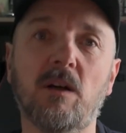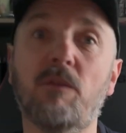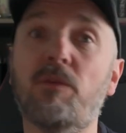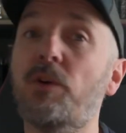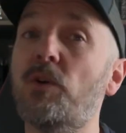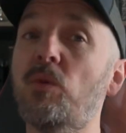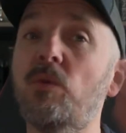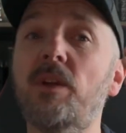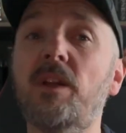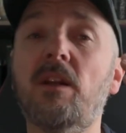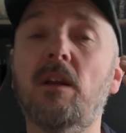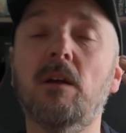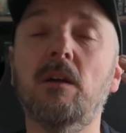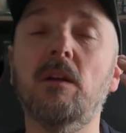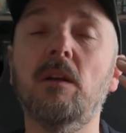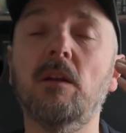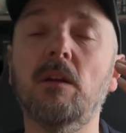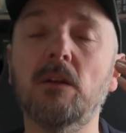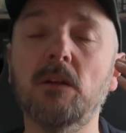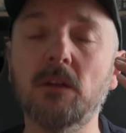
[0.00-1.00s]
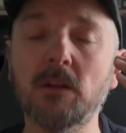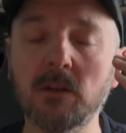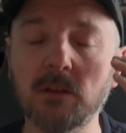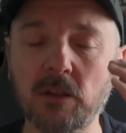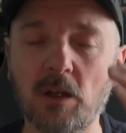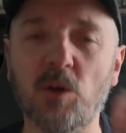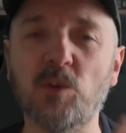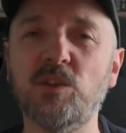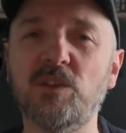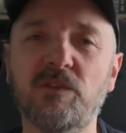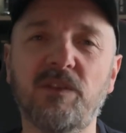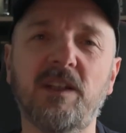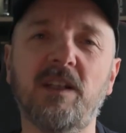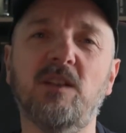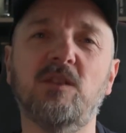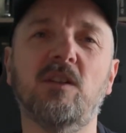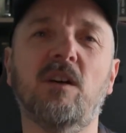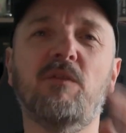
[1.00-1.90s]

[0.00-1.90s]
I've recorded loads of videos.